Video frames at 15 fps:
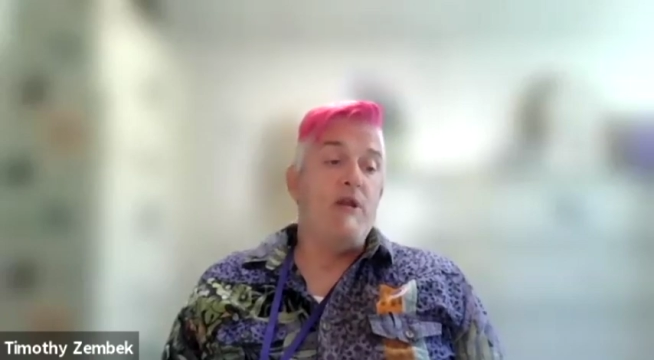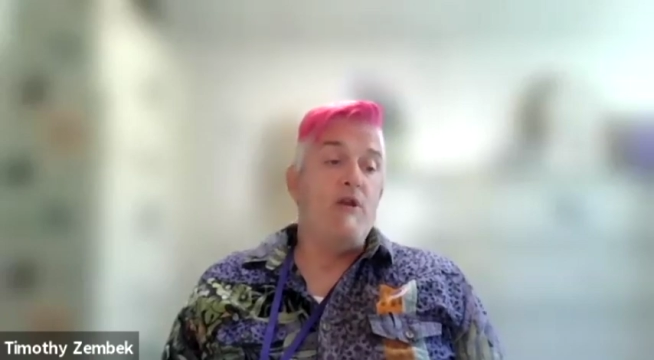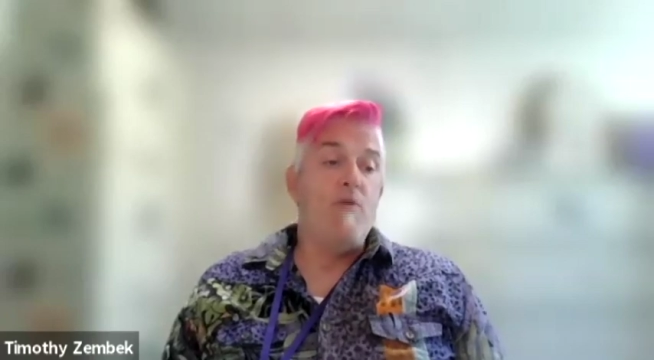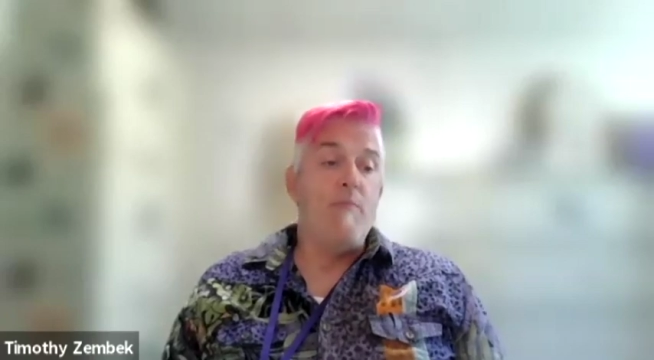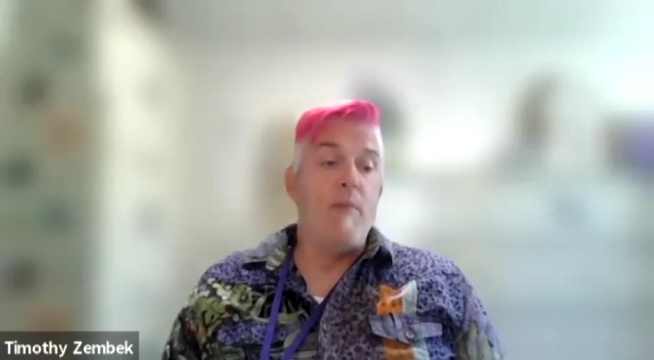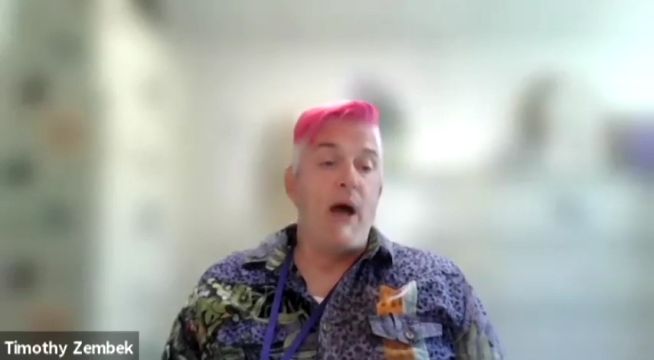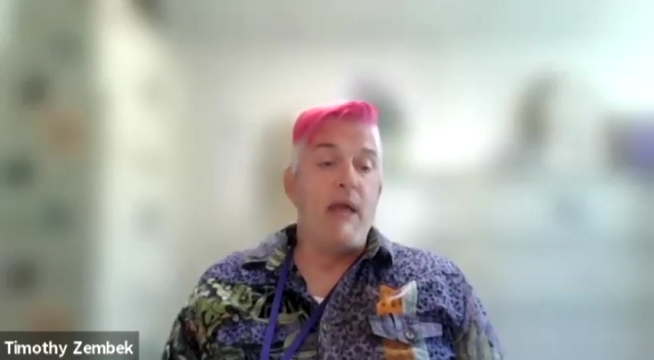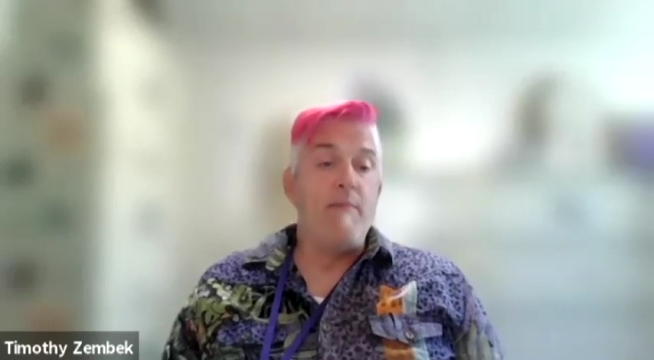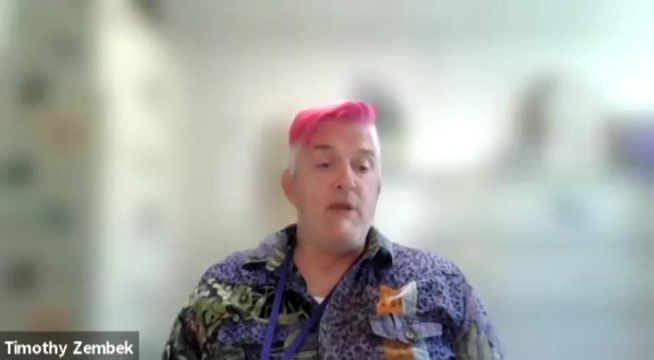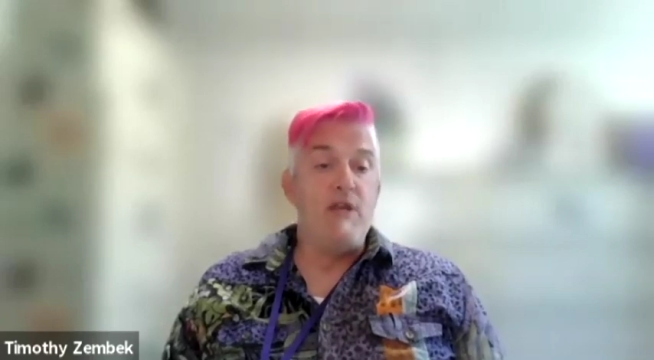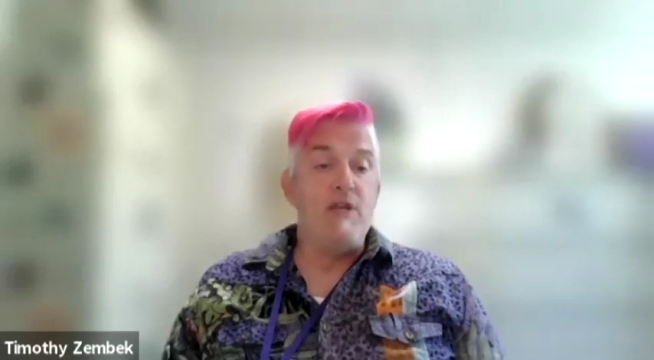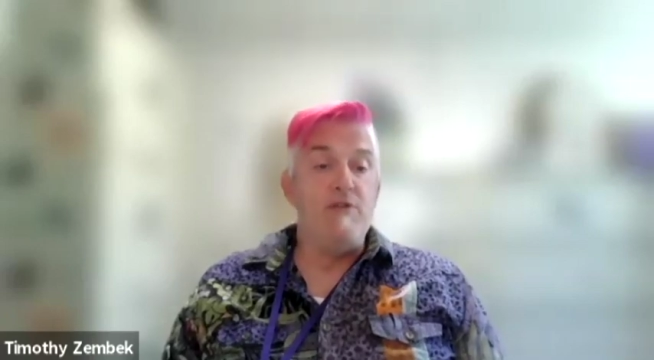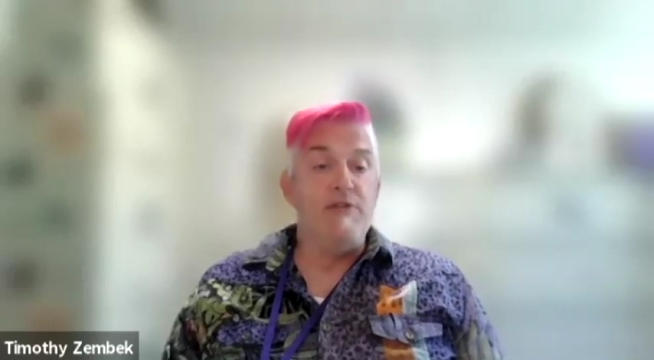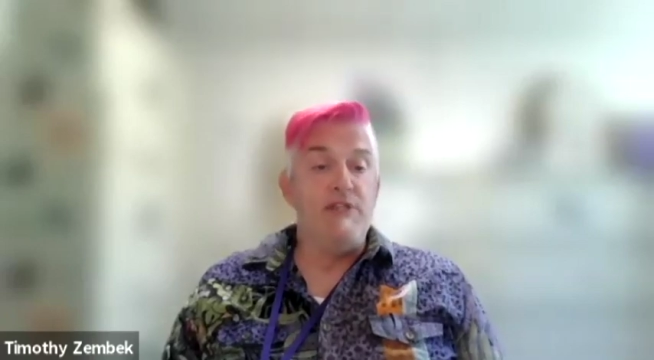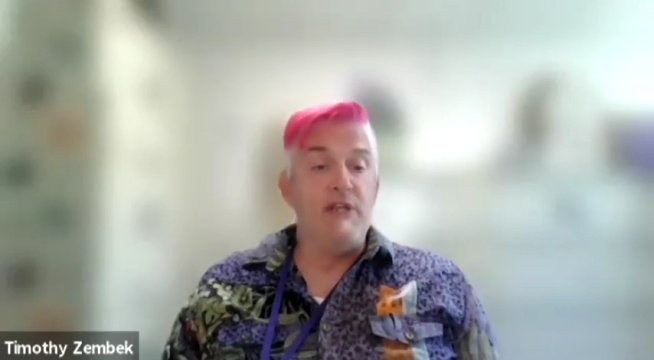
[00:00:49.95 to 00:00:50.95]
who might be
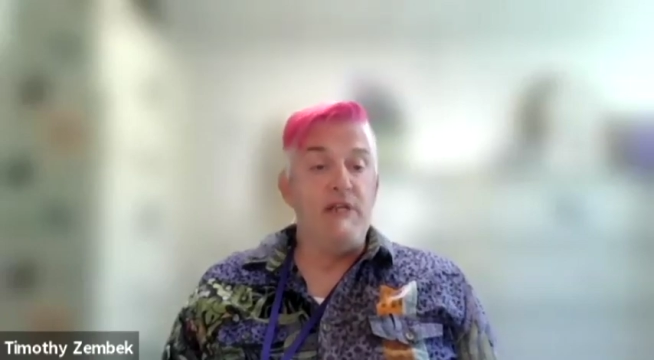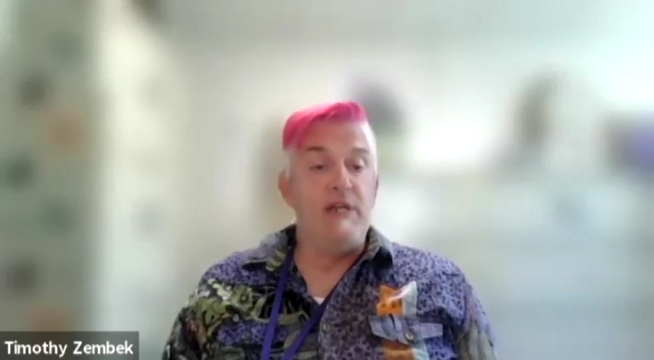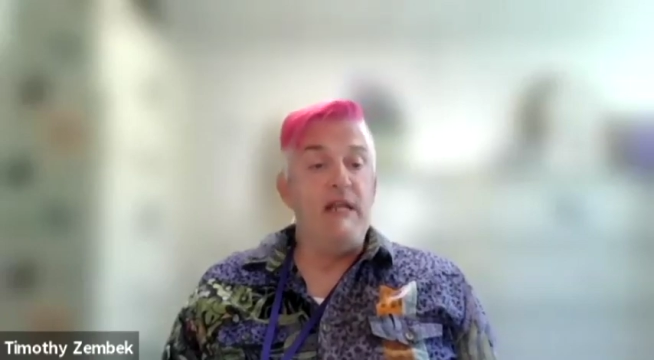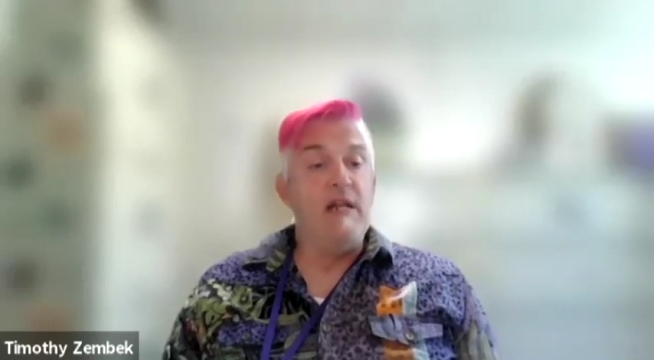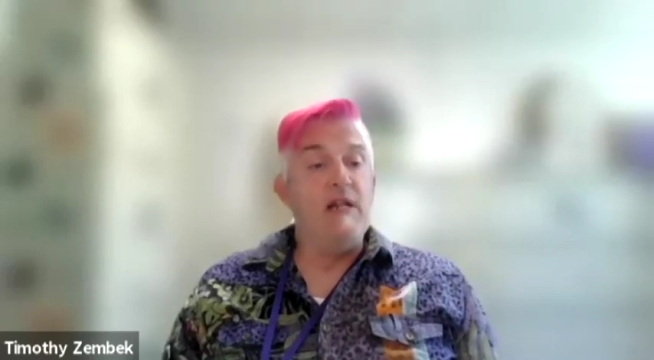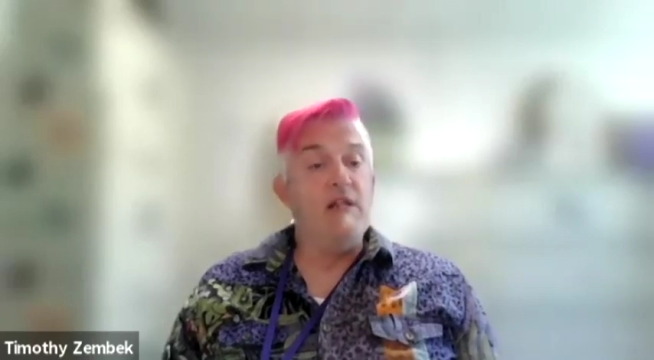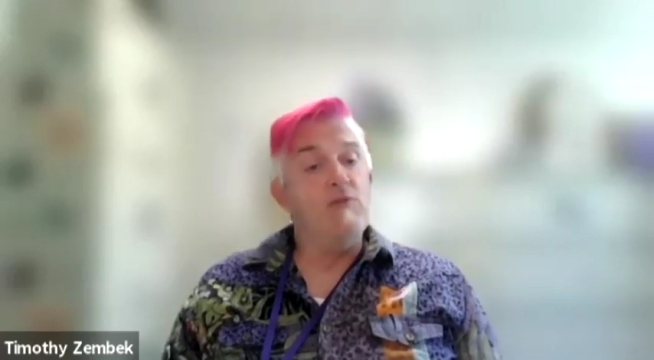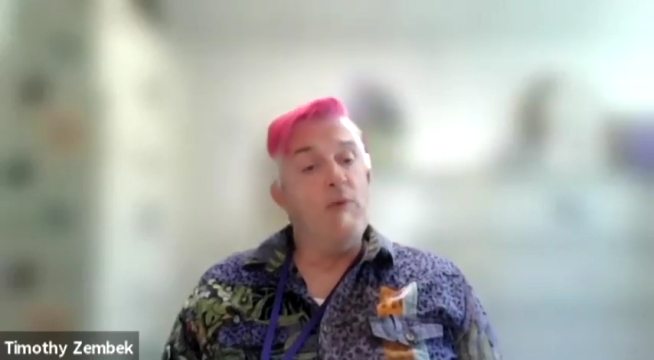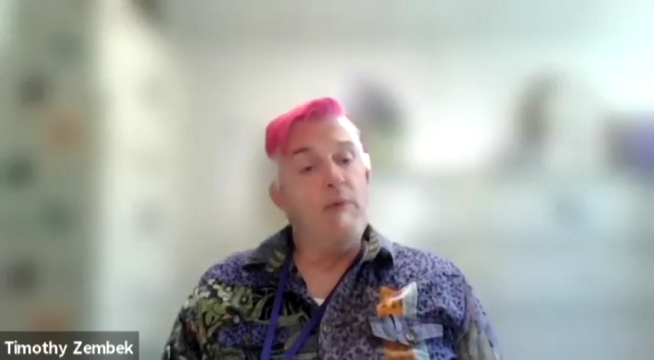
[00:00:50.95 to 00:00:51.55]
using needles,